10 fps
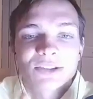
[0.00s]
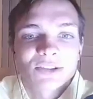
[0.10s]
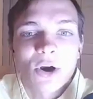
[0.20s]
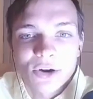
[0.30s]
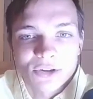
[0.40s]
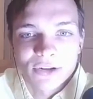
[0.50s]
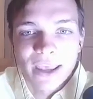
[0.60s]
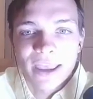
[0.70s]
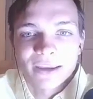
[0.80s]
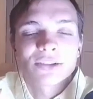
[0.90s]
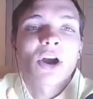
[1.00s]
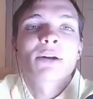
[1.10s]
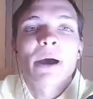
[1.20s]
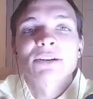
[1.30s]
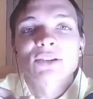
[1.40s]
to start your day. Talk
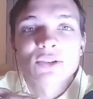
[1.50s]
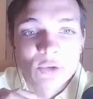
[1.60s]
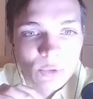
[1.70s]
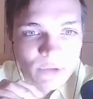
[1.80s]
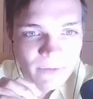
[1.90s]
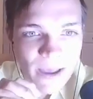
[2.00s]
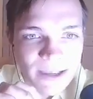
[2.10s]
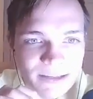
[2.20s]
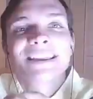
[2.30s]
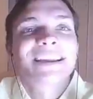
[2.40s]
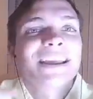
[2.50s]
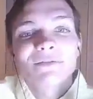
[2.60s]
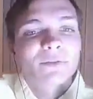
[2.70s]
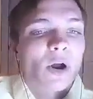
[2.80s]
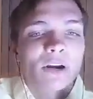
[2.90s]
about a snooze fest. The kid
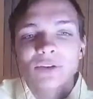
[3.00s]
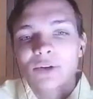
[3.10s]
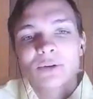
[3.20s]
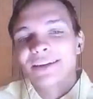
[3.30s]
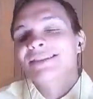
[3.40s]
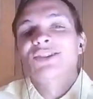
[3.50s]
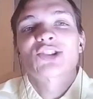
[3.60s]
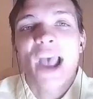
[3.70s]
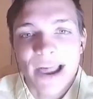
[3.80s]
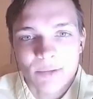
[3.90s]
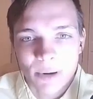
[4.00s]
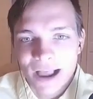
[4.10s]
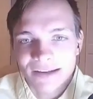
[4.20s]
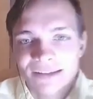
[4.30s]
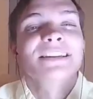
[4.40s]
in front of you, he's a
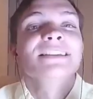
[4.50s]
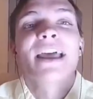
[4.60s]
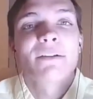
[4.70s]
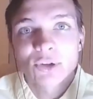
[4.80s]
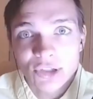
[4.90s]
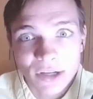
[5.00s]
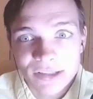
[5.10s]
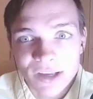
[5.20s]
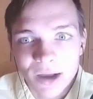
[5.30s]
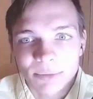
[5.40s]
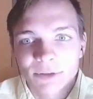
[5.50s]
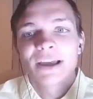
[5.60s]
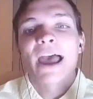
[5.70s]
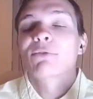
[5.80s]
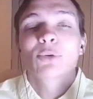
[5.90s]
chatterbox. He never shuts up.
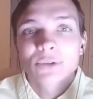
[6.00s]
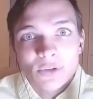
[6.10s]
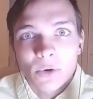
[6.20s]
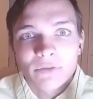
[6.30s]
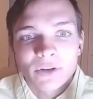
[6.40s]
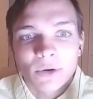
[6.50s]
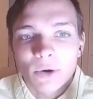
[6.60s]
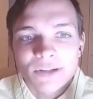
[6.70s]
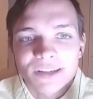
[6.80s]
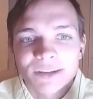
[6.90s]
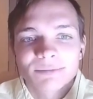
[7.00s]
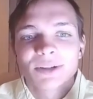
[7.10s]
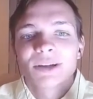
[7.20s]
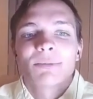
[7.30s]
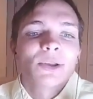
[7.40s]
Everyone sort of ignores him,
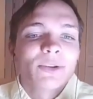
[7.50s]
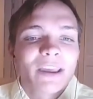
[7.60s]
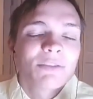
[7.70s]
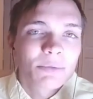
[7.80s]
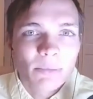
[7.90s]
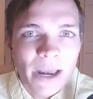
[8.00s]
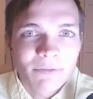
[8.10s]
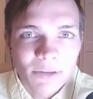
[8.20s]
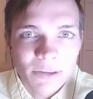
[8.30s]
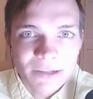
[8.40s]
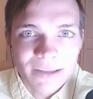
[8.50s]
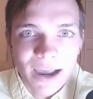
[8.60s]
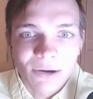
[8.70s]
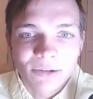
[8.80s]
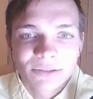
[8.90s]
but you give him the benefit of the
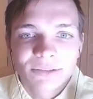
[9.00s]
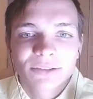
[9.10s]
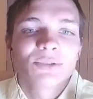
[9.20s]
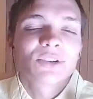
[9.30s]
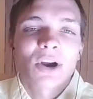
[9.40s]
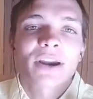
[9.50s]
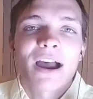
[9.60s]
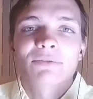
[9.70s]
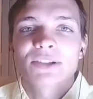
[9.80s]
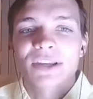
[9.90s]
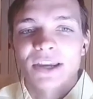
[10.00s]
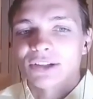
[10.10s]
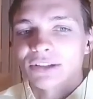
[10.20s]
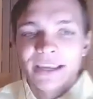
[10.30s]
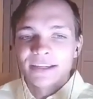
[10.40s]
doubt. You start a
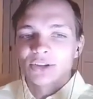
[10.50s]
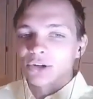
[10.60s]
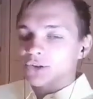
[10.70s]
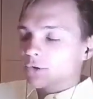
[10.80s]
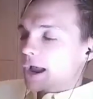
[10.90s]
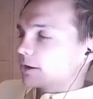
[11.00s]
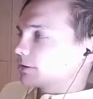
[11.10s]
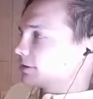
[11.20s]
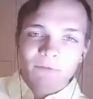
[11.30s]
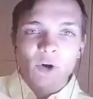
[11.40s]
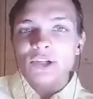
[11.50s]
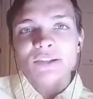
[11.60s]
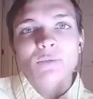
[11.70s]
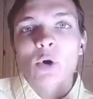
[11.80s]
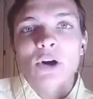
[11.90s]
conversation. He turns around.
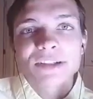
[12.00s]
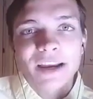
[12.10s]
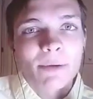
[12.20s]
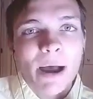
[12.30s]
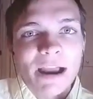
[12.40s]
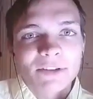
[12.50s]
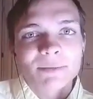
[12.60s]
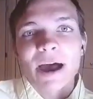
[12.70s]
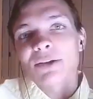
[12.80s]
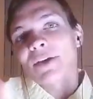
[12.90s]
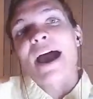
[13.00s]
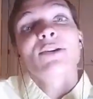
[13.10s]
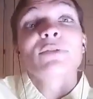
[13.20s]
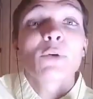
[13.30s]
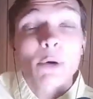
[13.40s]
First words that come out of his mouth, I
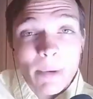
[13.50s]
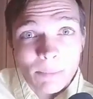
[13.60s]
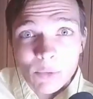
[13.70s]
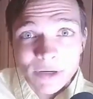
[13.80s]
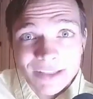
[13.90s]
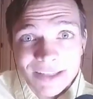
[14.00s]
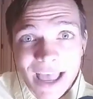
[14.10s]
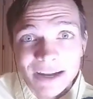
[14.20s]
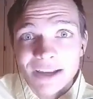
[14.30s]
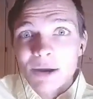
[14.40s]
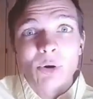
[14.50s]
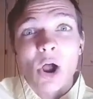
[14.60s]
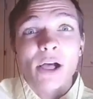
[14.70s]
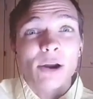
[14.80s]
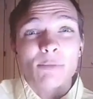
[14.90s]
don't even remember what he said, but
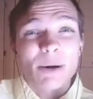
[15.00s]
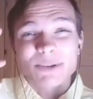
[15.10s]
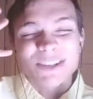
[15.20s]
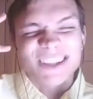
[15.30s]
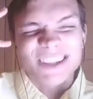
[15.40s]
all I remember is